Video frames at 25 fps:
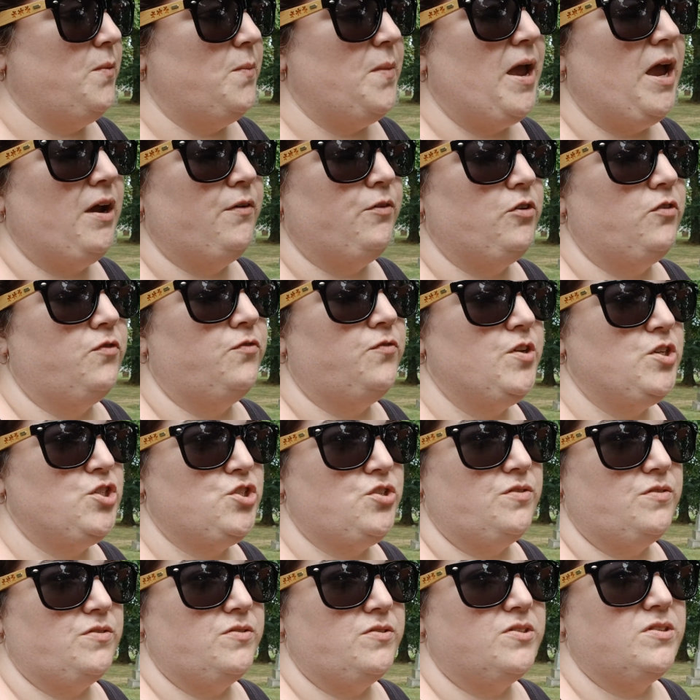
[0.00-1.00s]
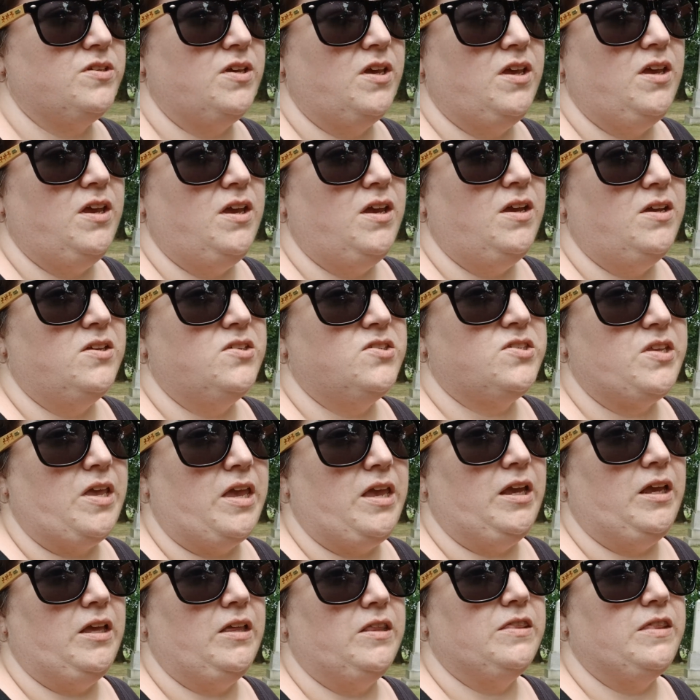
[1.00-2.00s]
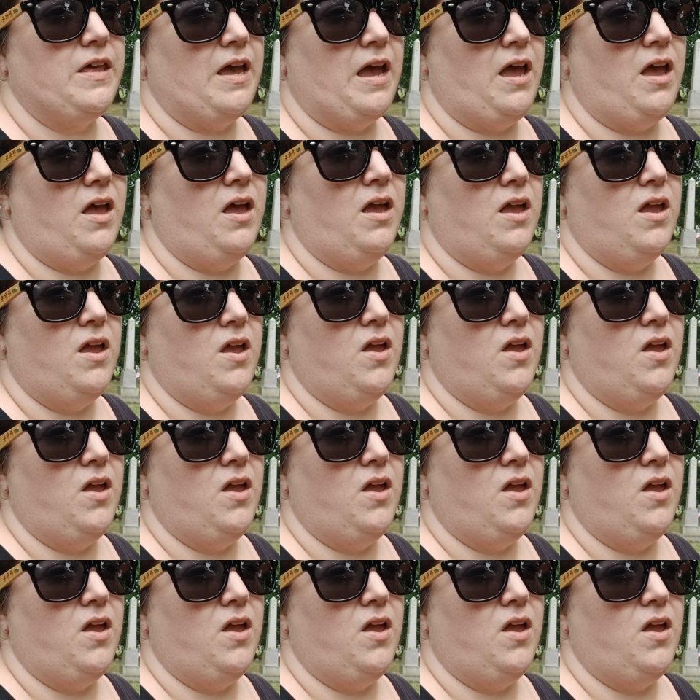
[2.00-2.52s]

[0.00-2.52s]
having visions saying that